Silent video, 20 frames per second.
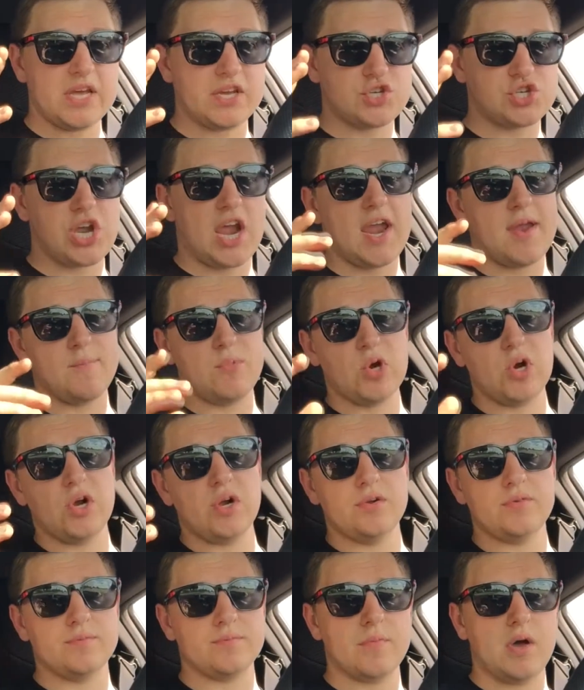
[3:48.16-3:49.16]
chamber,
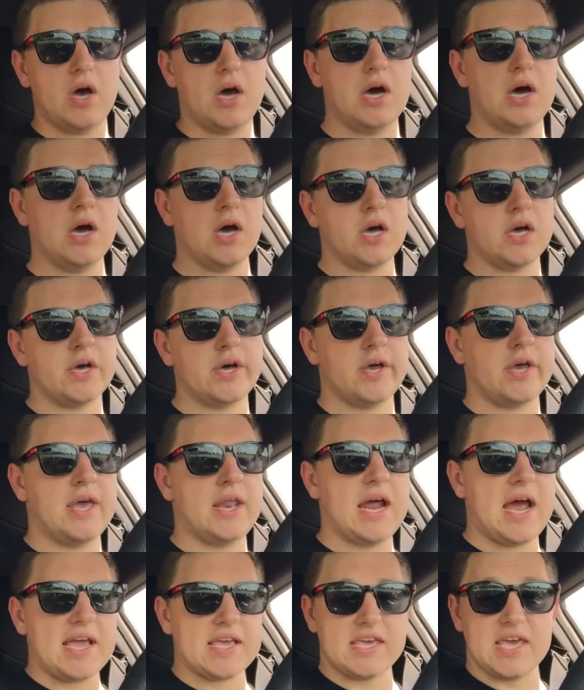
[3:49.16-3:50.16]

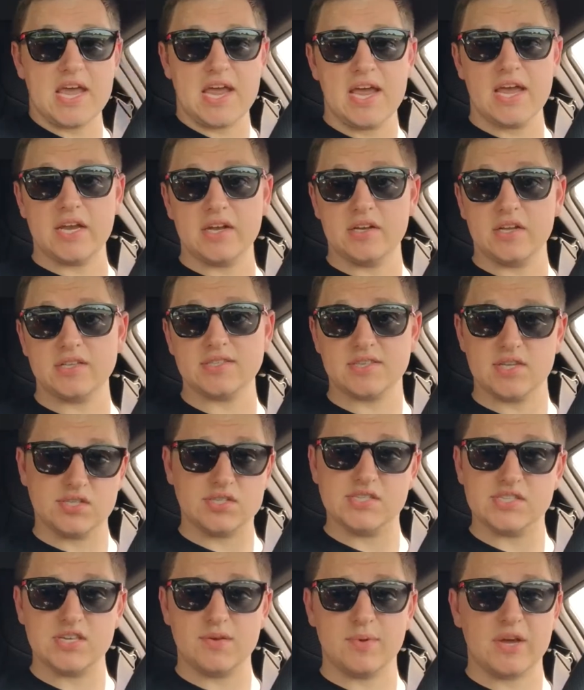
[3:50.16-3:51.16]
and I can't, it
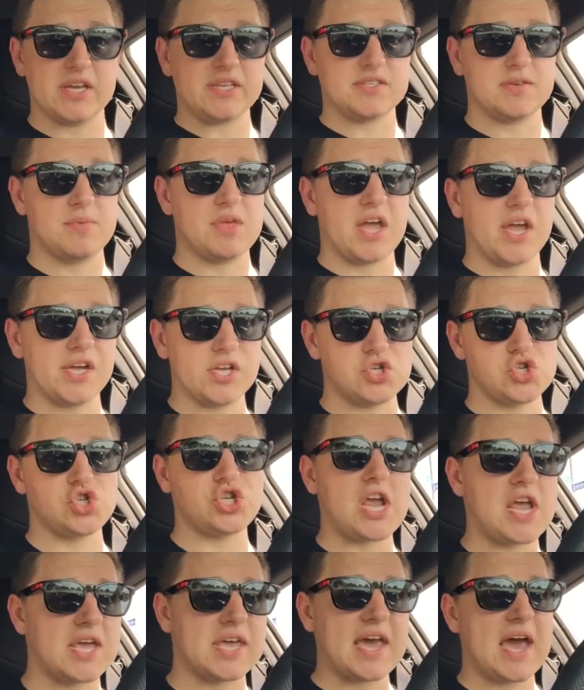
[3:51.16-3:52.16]
doesn't seem like it's something I can
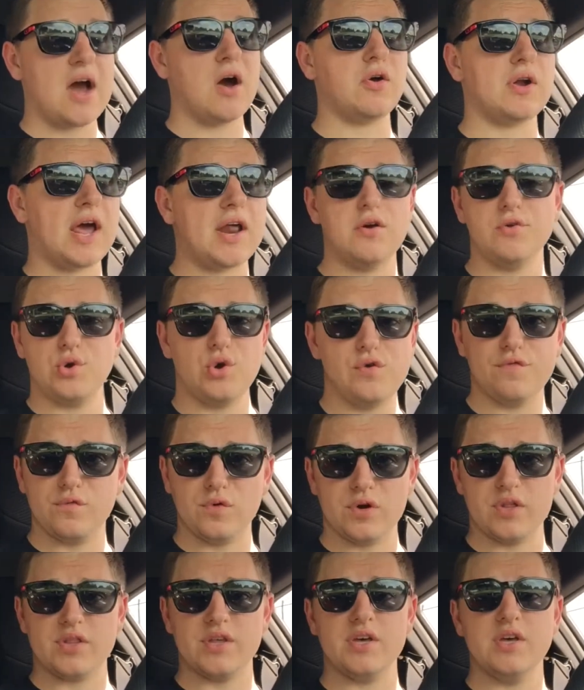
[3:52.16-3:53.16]
shake out. I don't know if
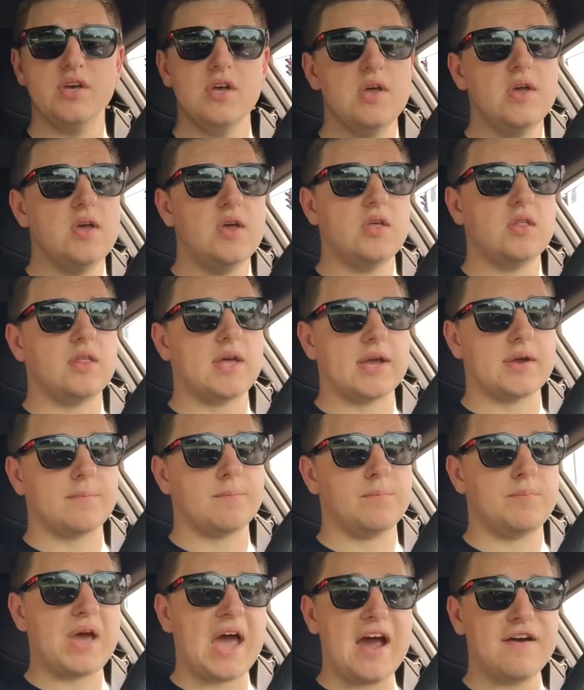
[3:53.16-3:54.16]
all the like
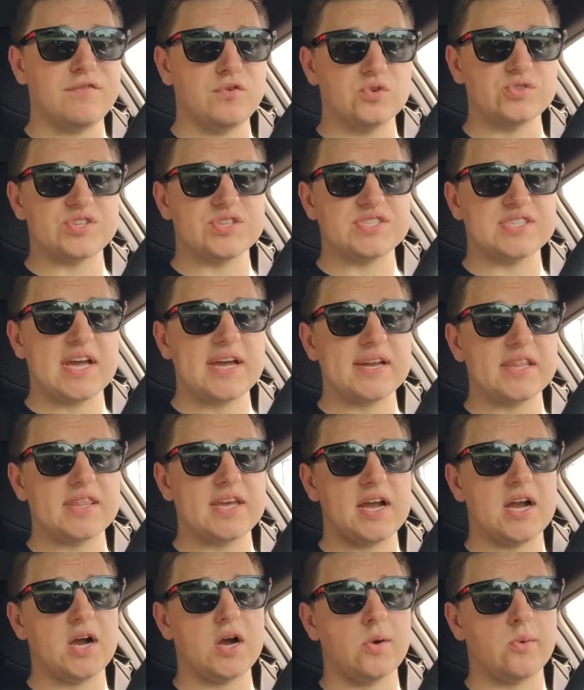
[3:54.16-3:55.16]
baffles inside of
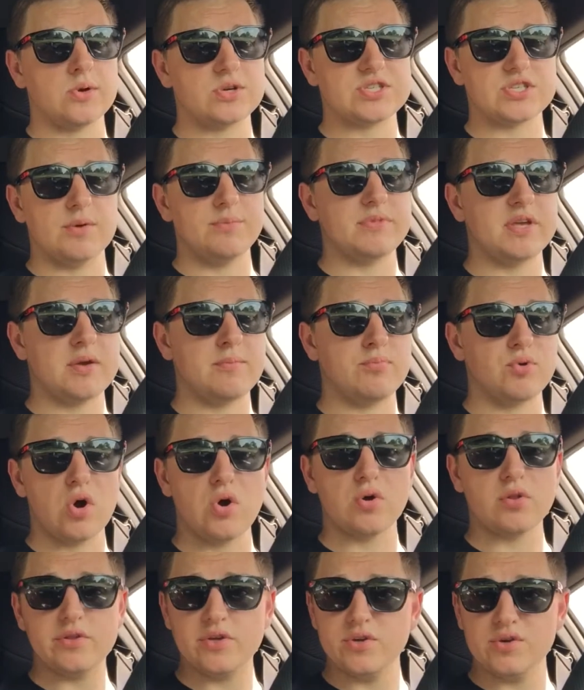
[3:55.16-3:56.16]
there or something
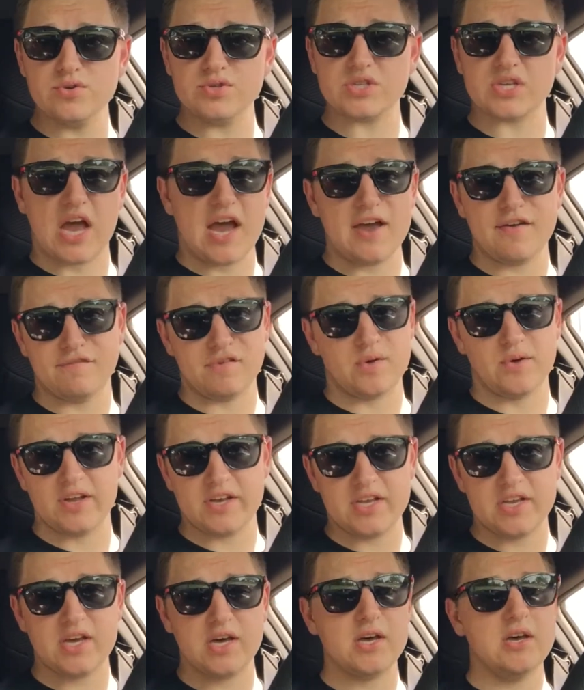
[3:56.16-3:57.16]
broke loose. I have no
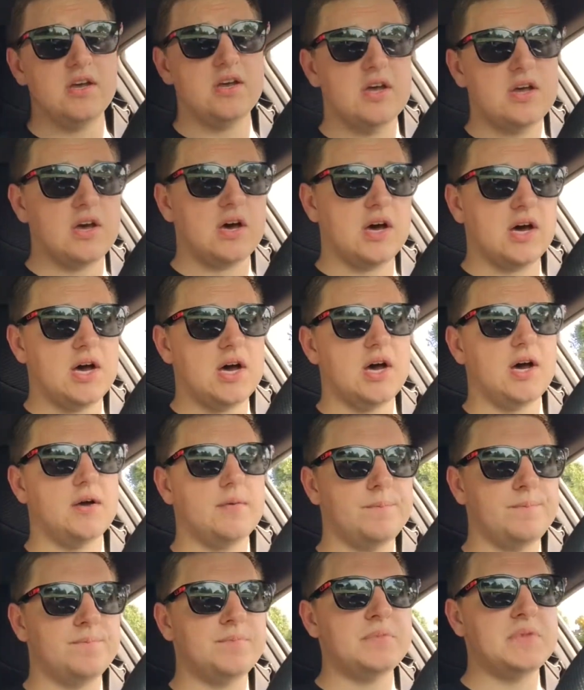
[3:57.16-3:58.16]
idea.
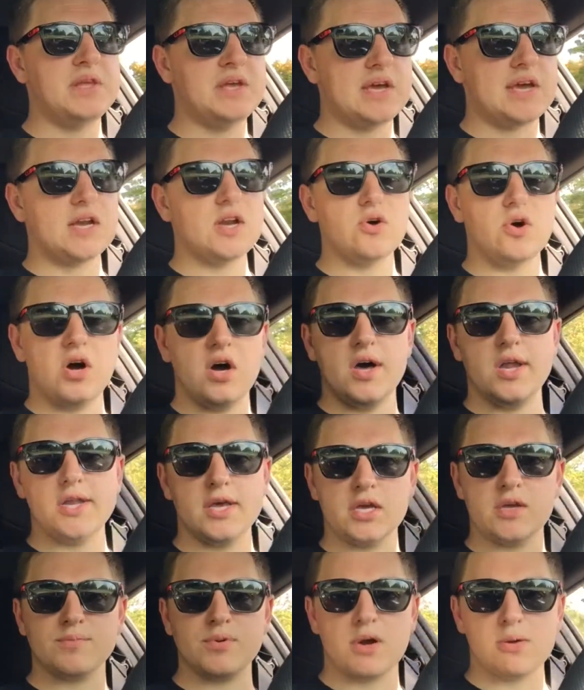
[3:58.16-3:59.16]
I know
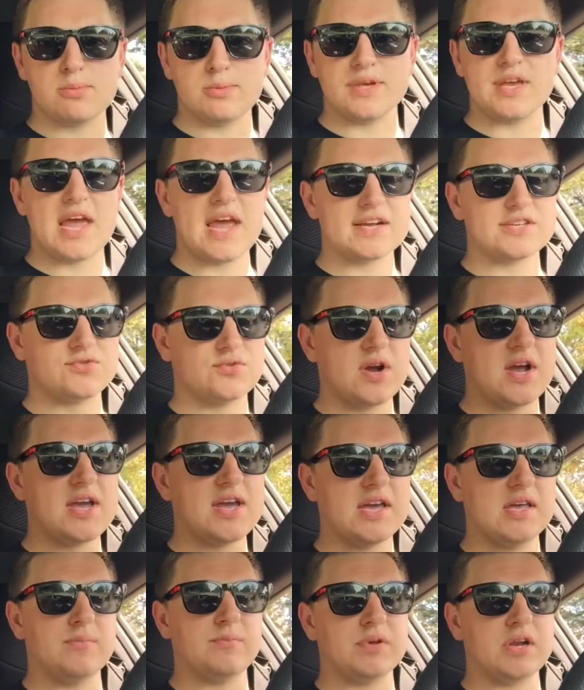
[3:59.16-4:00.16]
Honda could probably x-ray it,